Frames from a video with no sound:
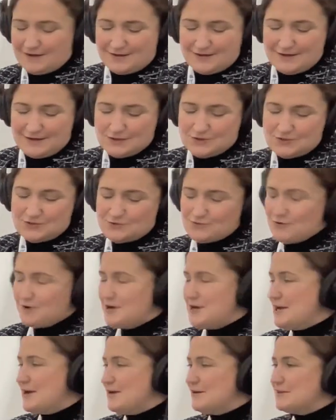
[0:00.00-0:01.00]

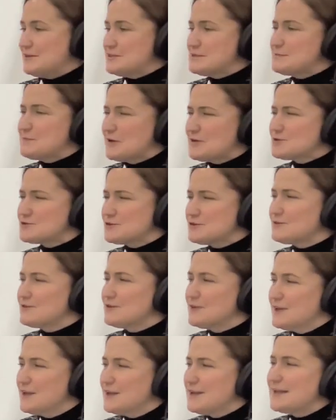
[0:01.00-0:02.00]
extraordinarily special
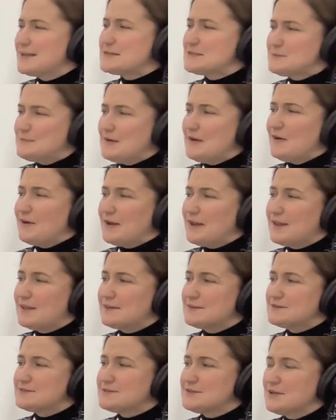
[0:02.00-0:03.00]

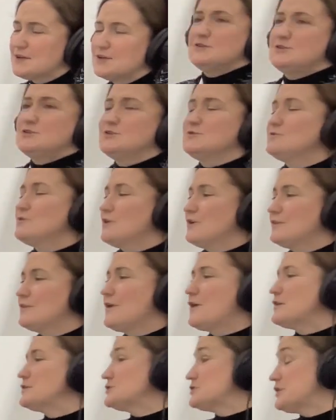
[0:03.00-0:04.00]
experience to a
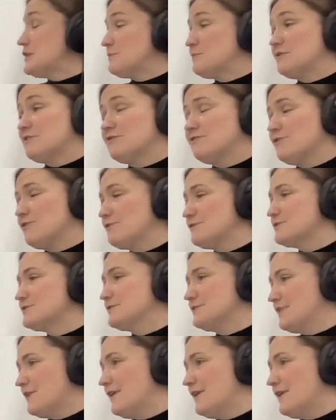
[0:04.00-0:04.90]
larger number of folks.